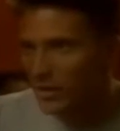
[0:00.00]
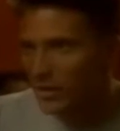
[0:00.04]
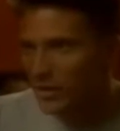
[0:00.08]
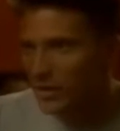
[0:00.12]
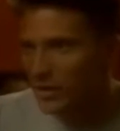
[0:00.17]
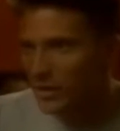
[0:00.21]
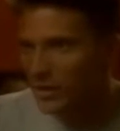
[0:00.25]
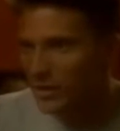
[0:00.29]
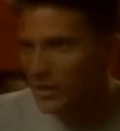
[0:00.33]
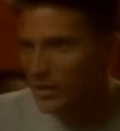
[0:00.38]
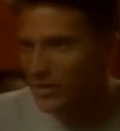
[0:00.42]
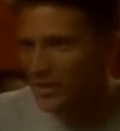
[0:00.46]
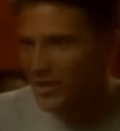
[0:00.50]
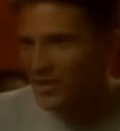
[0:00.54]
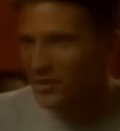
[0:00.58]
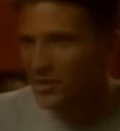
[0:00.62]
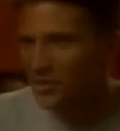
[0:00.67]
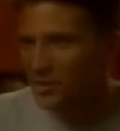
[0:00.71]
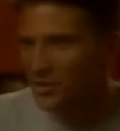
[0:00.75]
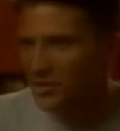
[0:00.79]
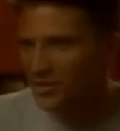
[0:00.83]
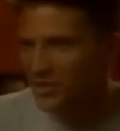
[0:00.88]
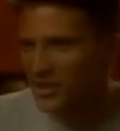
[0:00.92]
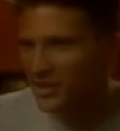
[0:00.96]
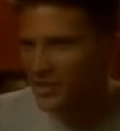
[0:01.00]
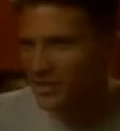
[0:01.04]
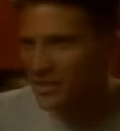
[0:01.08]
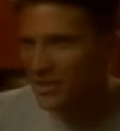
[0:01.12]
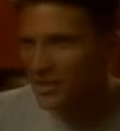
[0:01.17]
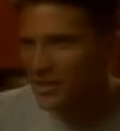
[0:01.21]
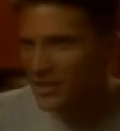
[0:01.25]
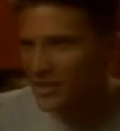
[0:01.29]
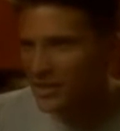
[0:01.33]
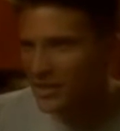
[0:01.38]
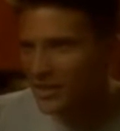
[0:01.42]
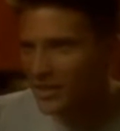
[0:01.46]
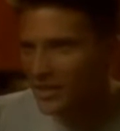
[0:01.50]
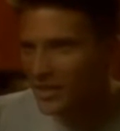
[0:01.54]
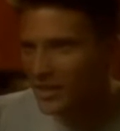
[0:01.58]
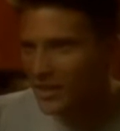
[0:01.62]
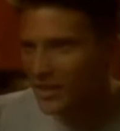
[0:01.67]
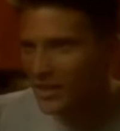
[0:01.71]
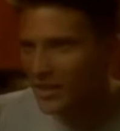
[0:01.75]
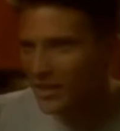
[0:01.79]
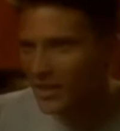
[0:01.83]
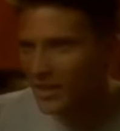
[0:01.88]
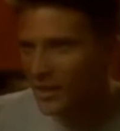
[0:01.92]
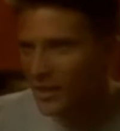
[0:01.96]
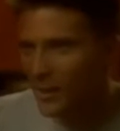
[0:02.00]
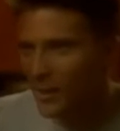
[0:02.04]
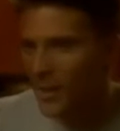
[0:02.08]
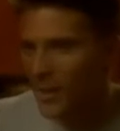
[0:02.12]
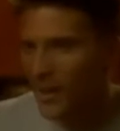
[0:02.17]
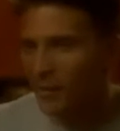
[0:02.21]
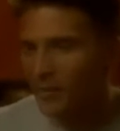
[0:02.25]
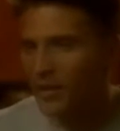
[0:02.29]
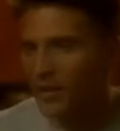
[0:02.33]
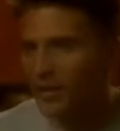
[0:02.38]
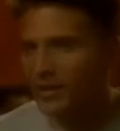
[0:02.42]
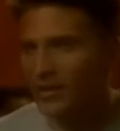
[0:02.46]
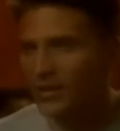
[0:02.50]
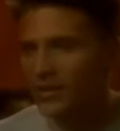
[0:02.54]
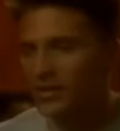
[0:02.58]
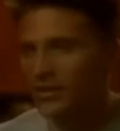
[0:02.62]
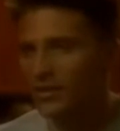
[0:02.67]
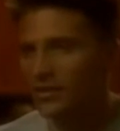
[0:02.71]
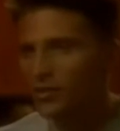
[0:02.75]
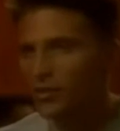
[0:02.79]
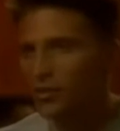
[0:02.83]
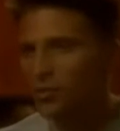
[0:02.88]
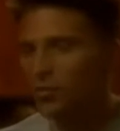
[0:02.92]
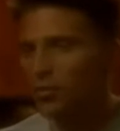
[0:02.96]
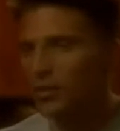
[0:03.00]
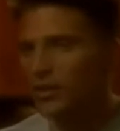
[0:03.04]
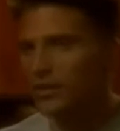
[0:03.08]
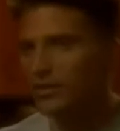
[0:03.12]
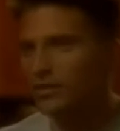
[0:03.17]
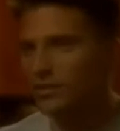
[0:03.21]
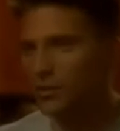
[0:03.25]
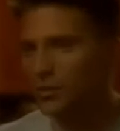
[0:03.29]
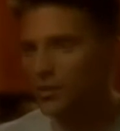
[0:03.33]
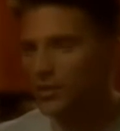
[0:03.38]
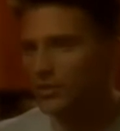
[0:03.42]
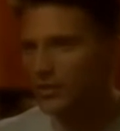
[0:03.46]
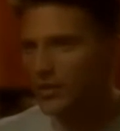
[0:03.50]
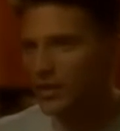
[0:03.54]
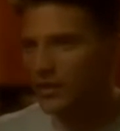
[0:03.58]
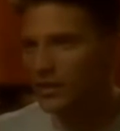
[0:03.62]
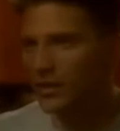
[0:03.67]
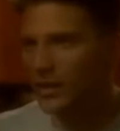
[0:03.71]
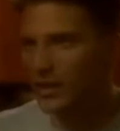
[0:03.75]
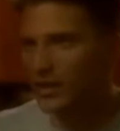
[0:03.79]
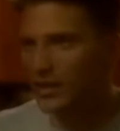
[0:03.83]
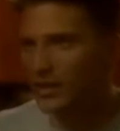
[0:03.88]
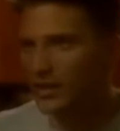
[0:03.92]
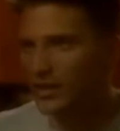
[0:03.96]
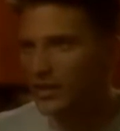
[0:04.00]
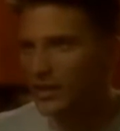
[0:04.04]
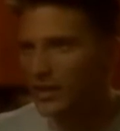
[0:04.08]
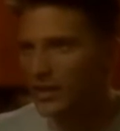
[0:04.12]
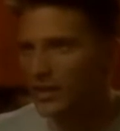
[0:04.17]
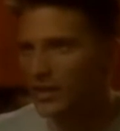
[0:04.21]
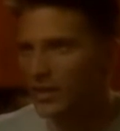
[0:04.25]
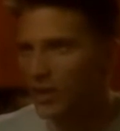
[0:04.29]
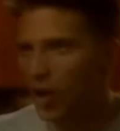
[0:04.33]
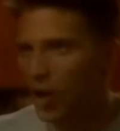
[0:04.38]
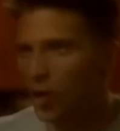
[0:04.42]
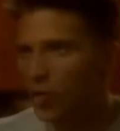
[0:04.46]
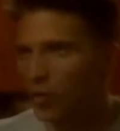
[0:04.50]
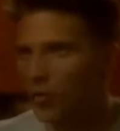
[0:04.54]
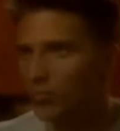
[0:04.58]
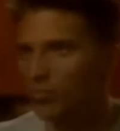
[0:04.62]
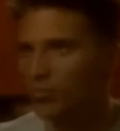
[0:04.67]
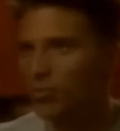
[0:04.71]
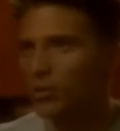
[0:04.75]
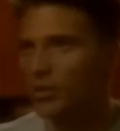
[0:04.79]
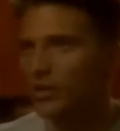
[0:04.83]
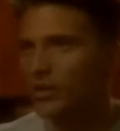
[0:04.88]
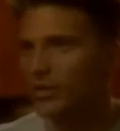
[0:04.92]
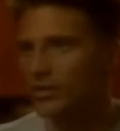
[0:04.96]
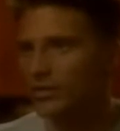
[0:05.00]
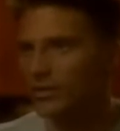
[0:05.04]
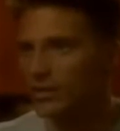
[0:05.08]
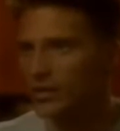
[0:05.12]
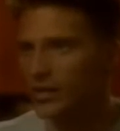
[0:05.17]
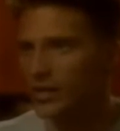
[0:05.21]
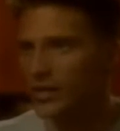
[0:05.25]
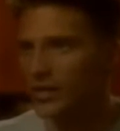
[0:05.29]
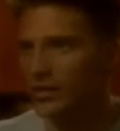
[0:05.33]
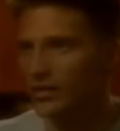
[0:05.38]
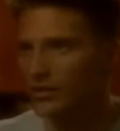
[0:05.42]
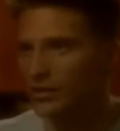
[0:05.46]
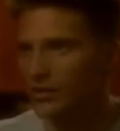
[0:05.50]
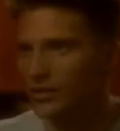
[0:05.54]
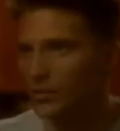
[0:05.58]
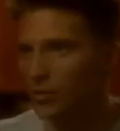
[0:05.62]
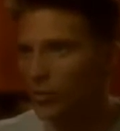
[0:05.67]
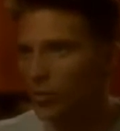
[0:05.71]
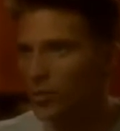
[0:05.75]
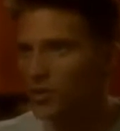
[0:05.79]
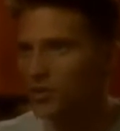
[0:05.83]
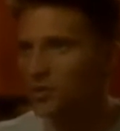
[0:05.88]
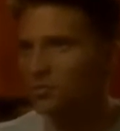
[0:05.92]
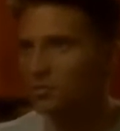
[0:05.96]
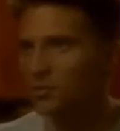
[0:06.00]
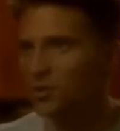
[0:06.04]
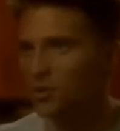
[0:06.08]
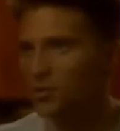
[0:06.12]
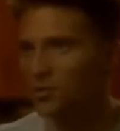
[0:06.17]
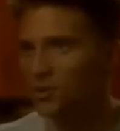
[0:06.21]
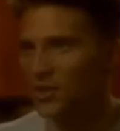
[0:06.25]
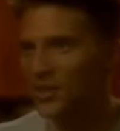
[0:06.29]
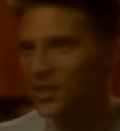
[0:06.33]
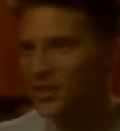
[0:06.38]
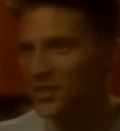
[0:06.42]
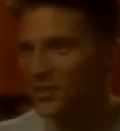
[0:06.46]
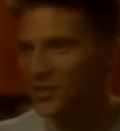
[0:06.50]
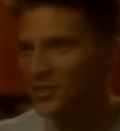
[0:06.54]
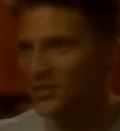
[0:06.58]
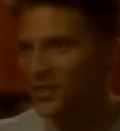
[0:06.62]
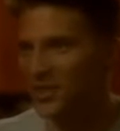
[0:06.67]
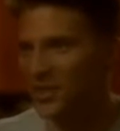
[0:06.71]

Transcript: It sounds old, doesn't it? I mean, new places always sound like uh, Oak Brook Estates or Whispering Willows, names